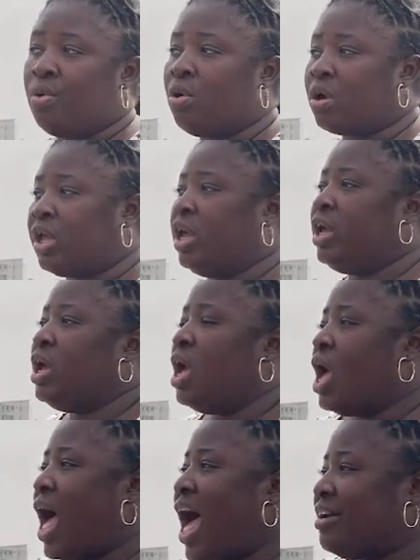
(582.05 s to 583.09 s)
Okay,
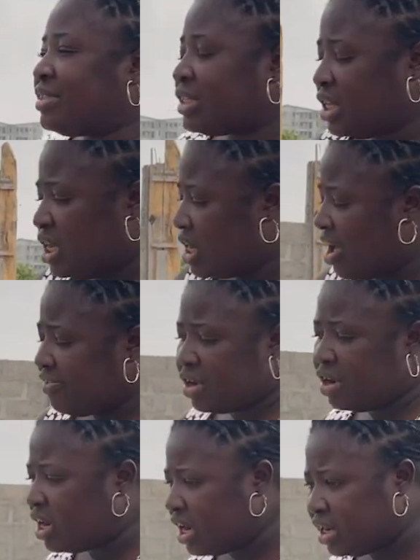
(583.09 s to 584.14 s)
I've
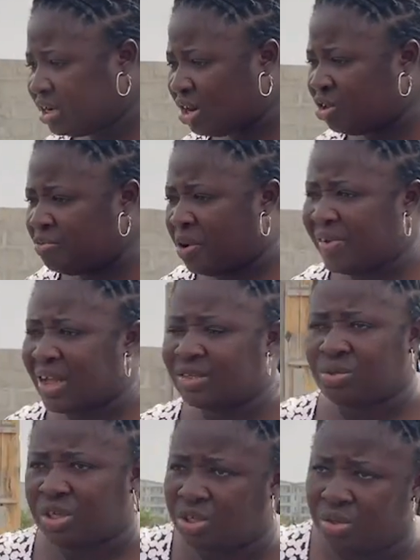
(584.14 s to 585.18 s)
heard a lot of people have
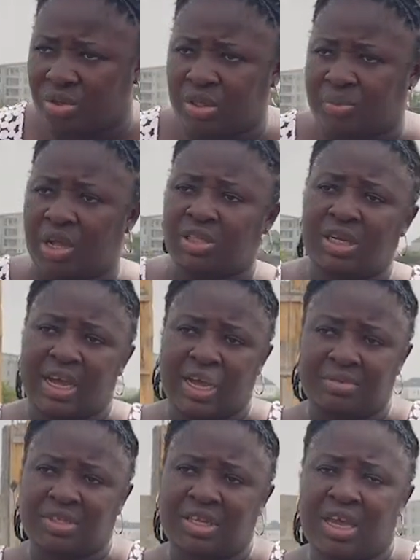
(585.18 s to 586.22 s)
asked questions about it. Like
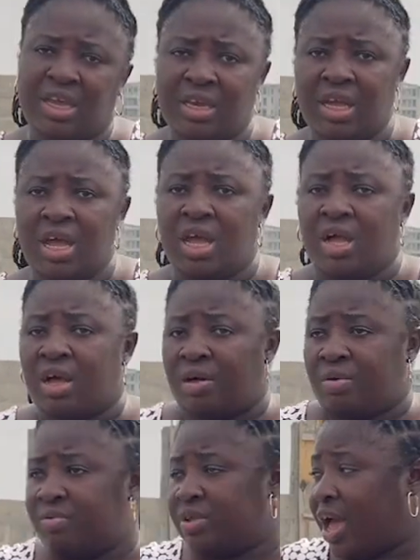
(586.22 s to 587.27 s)
I'm saying,
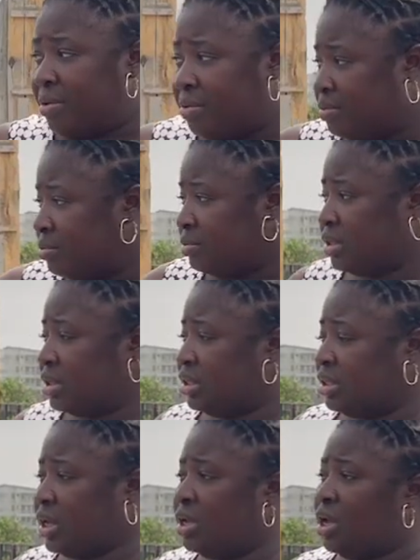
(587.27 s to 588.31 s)
yeah, this
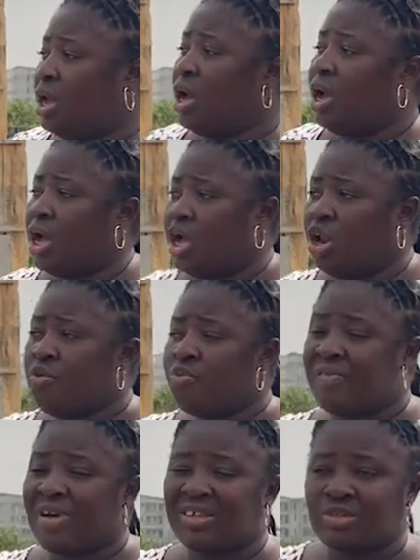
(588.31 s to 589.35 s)
is it. A lot of
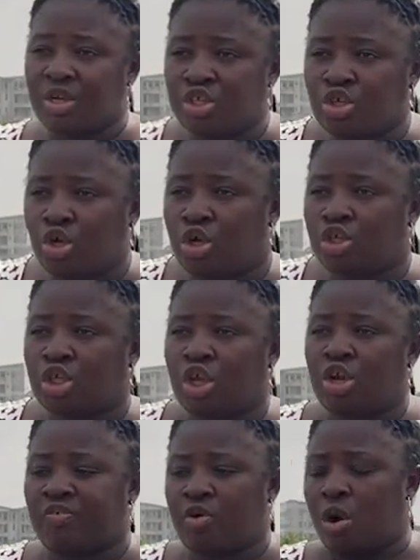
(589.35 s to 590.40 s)
people have asked questions, a
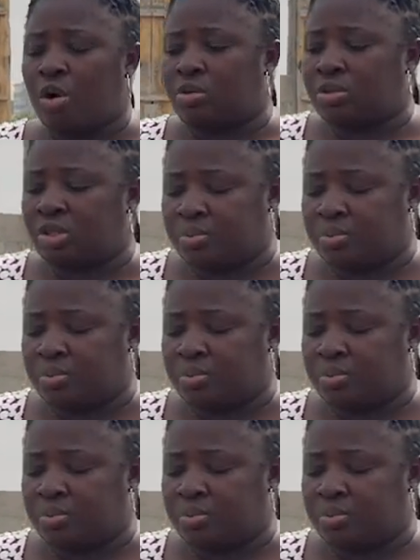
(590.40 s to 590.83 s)
lot of calls.